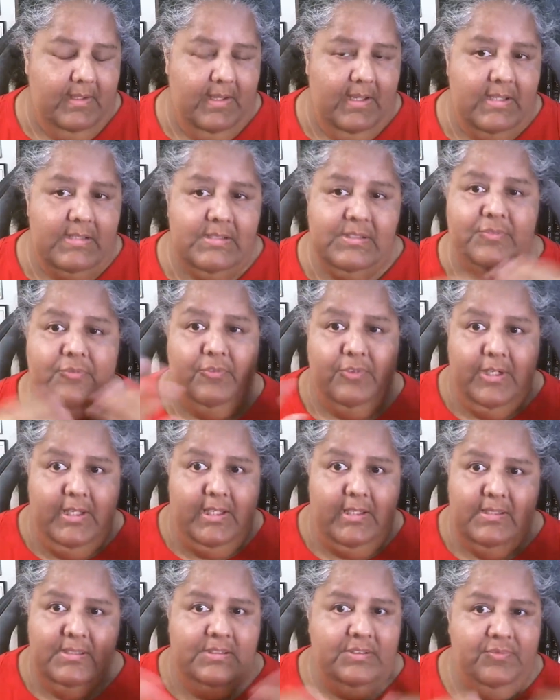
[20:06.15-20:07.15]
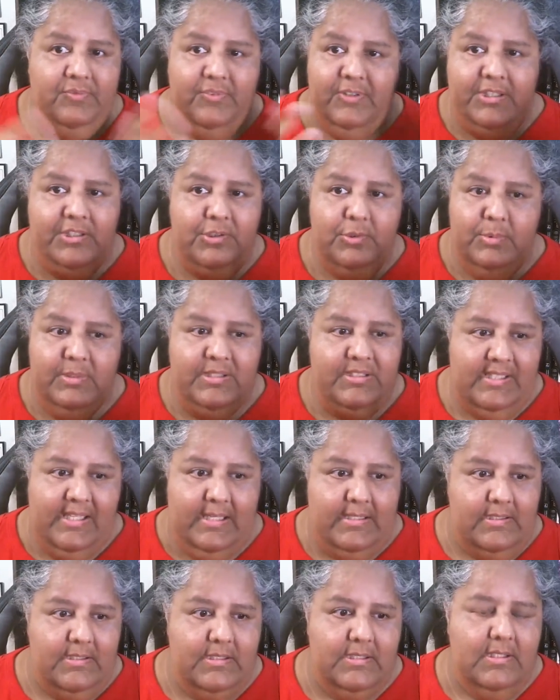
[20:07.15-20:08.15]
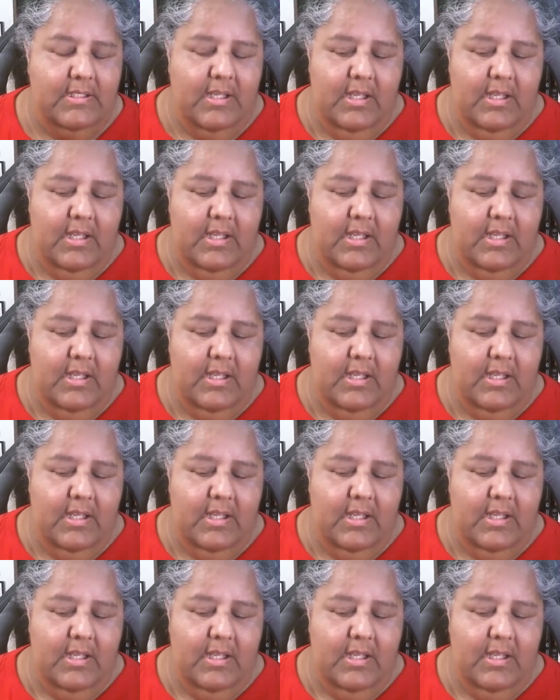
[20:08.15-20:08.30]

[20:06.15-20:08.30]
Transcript: It's free. It's free to attend.